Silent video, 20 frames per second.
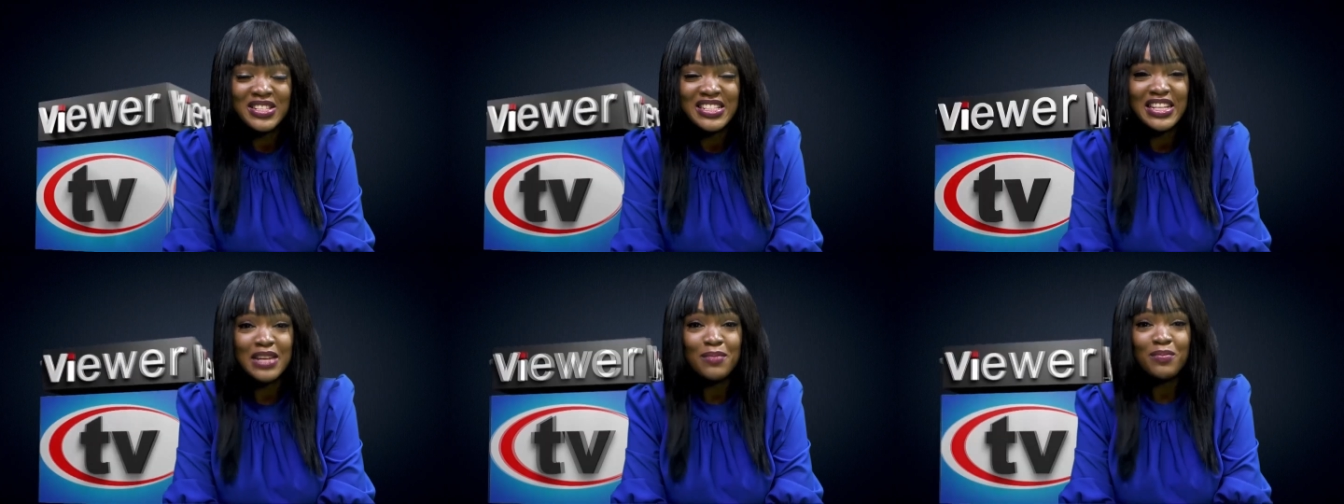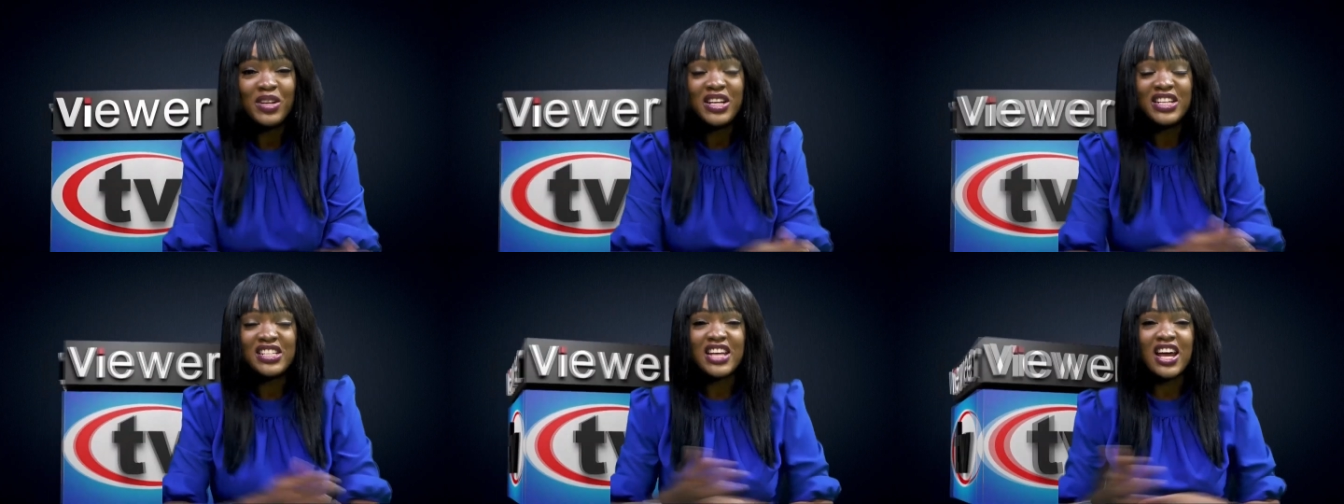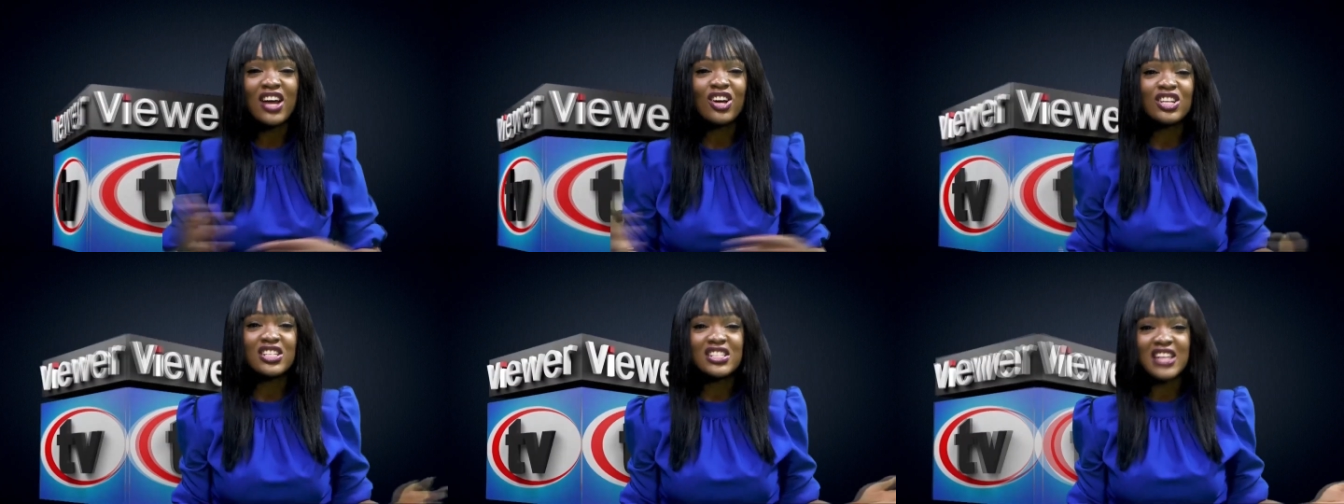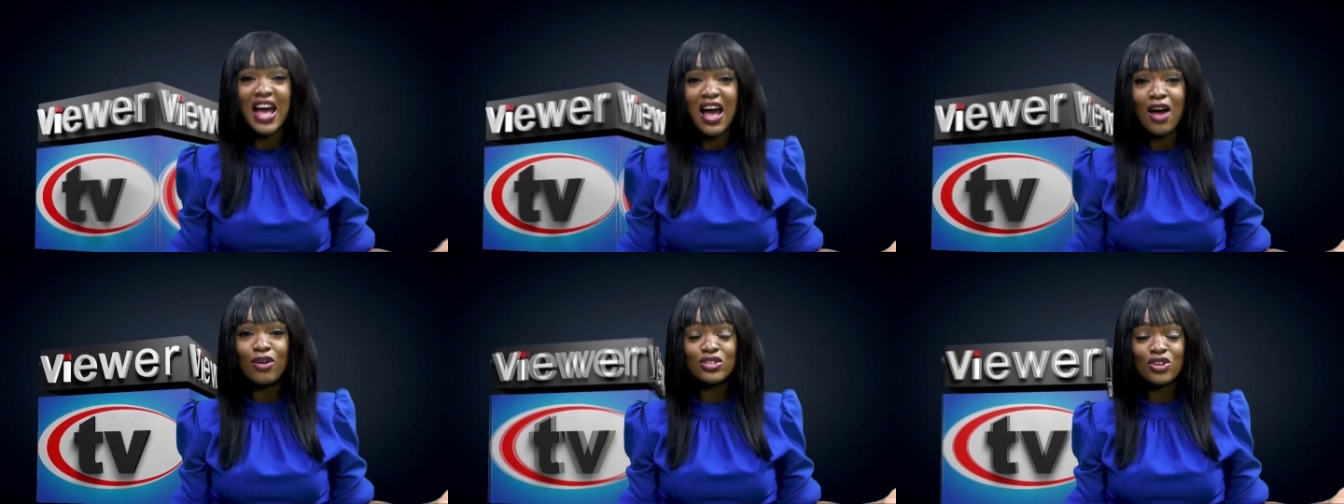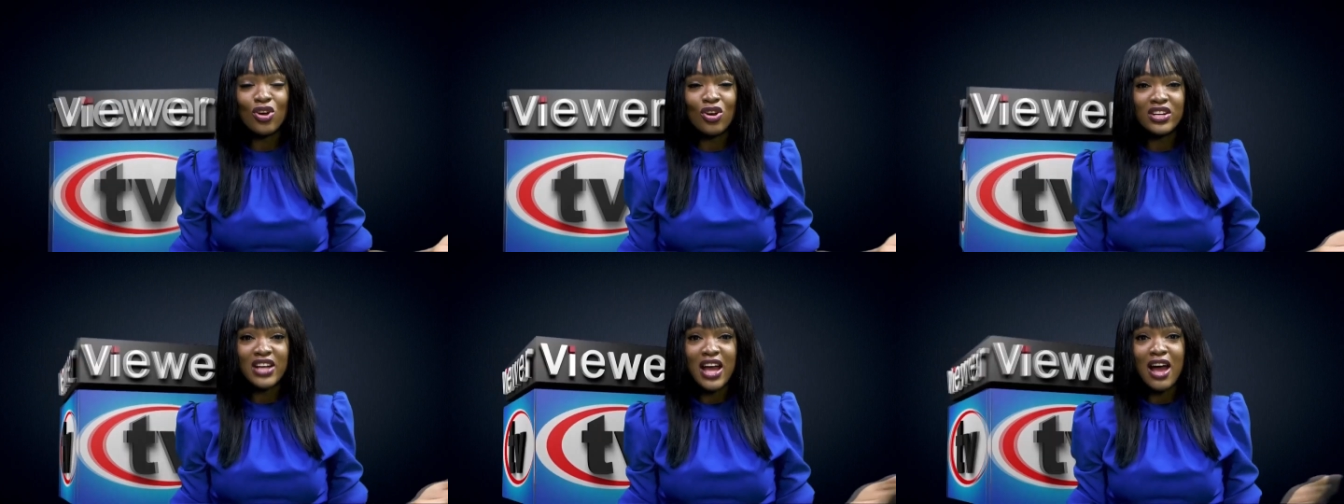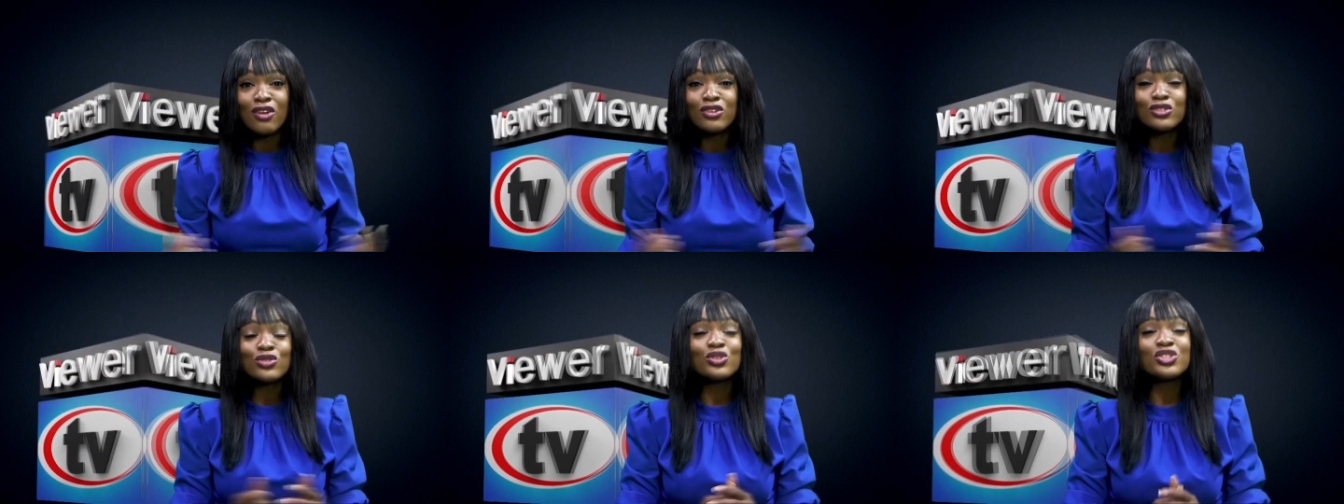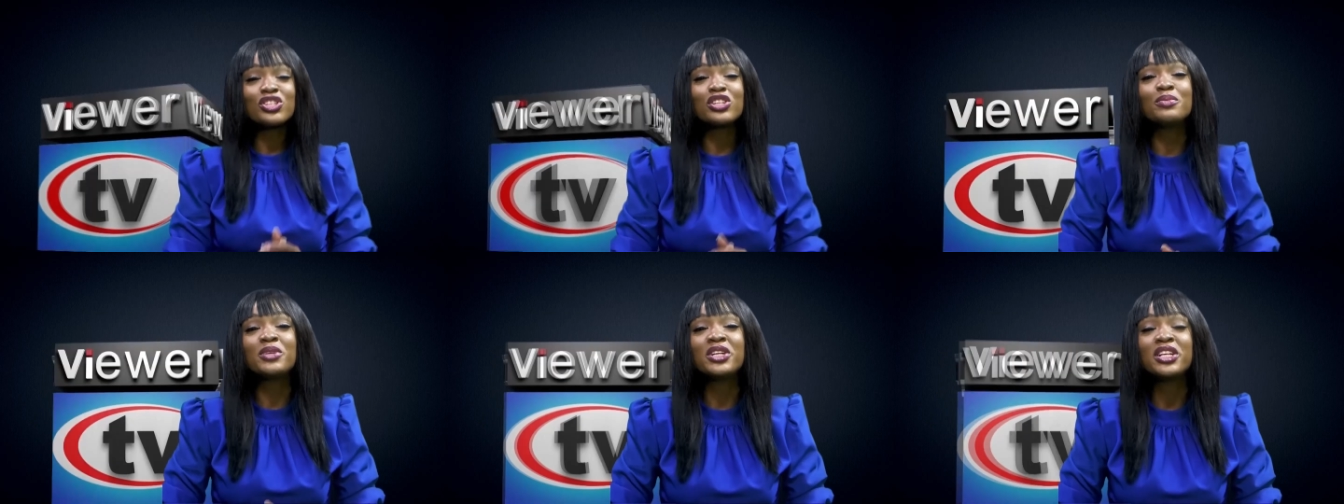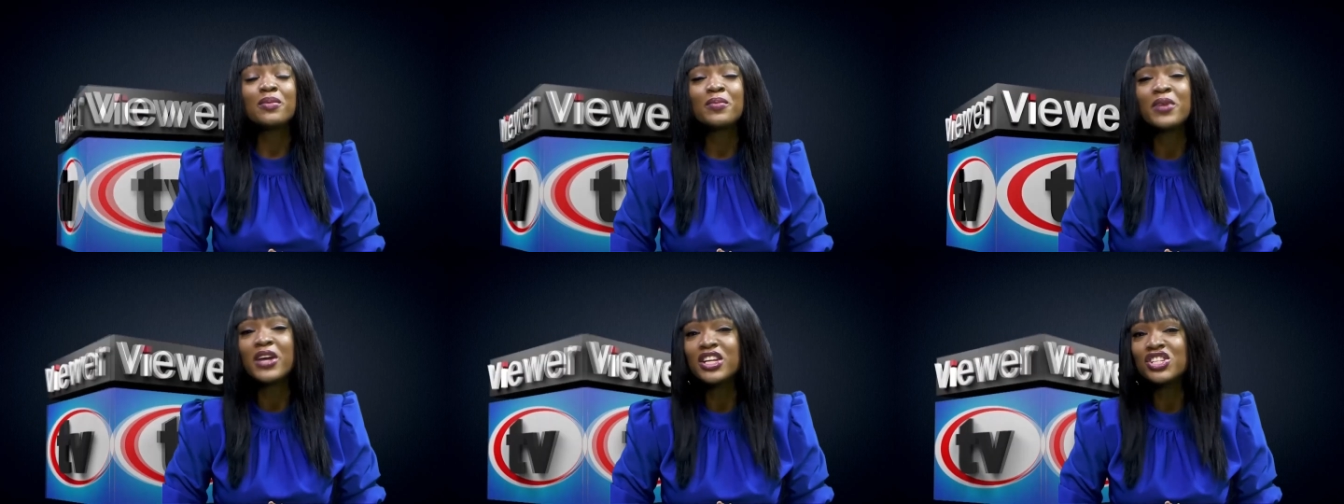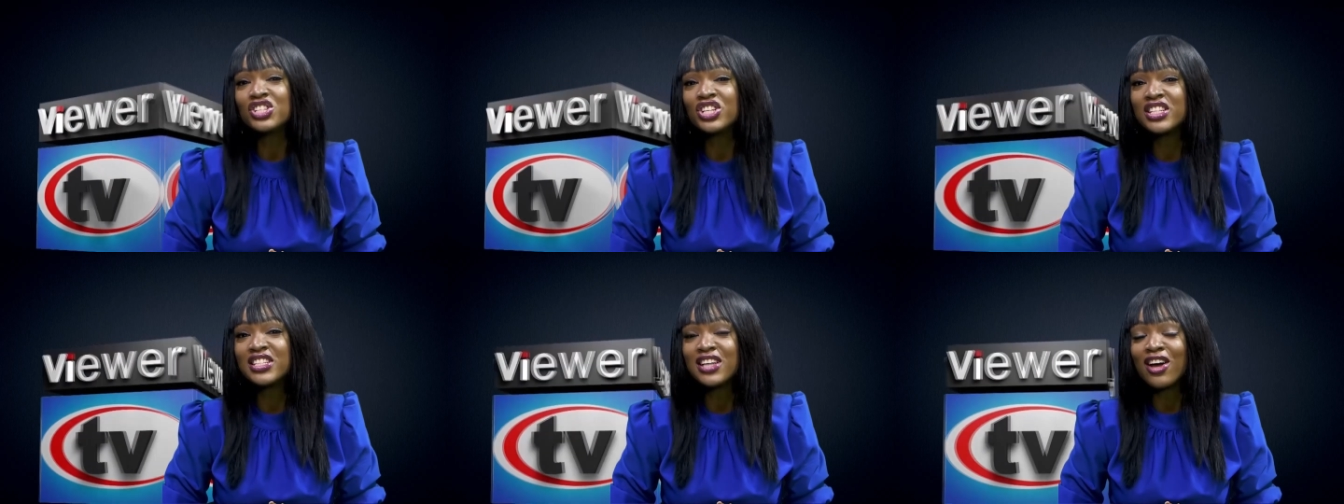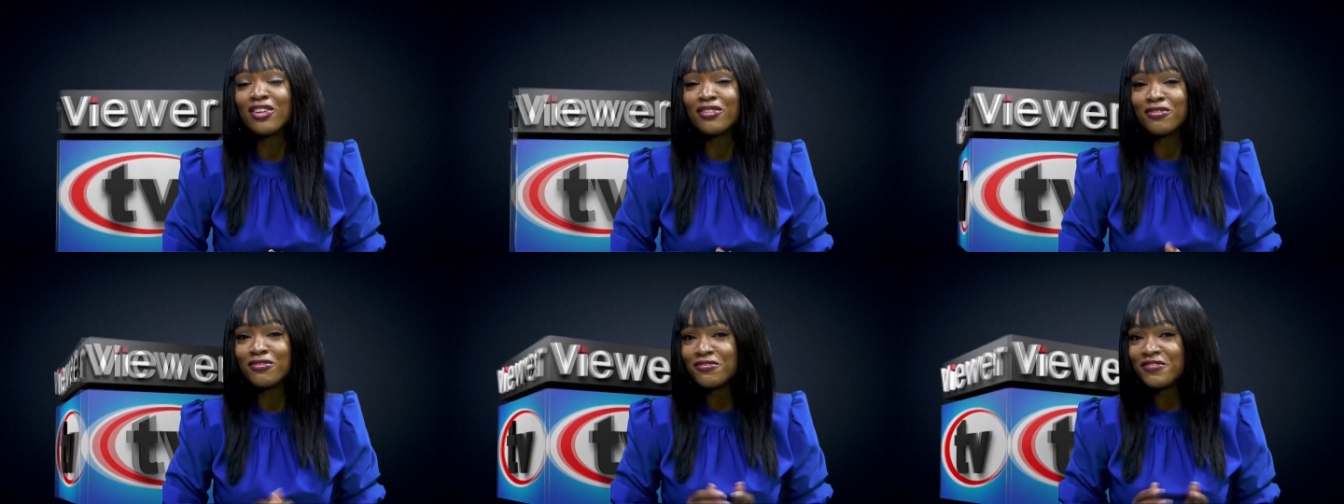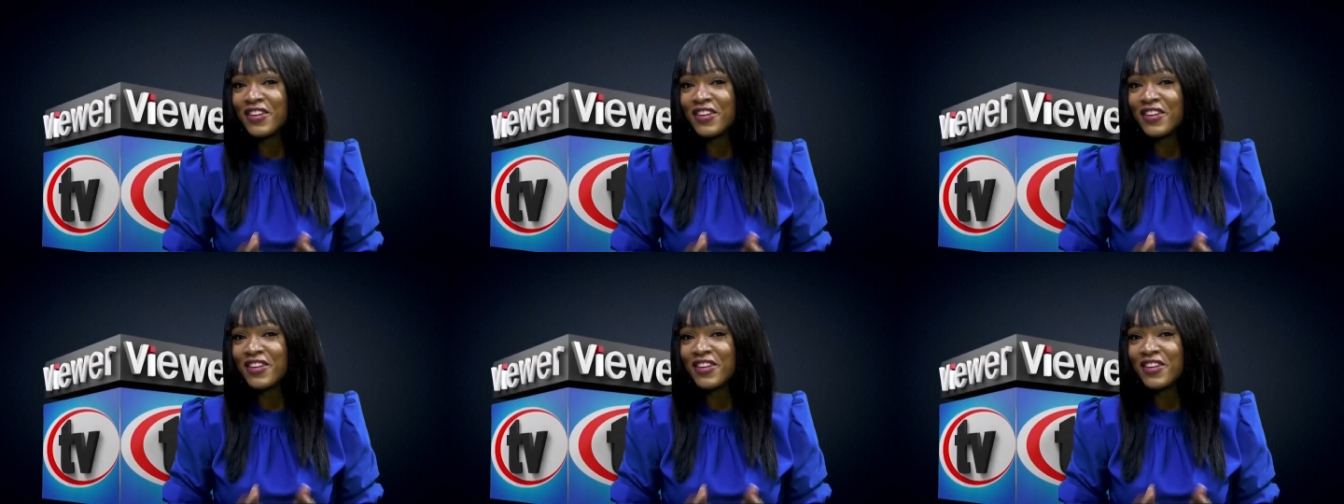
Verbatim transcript: Simply check us out on our social media pages on